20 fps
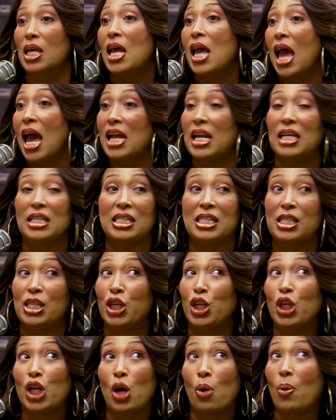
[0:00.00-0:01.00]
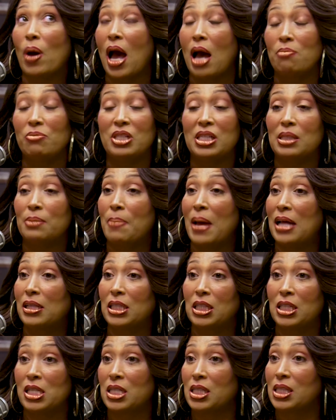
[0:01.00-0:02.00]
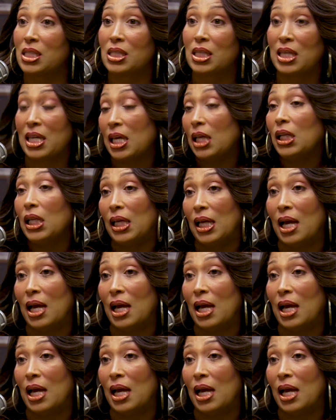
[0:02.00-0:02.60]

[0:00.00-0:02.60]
And I just said, you know what? I'm just about to just kill it.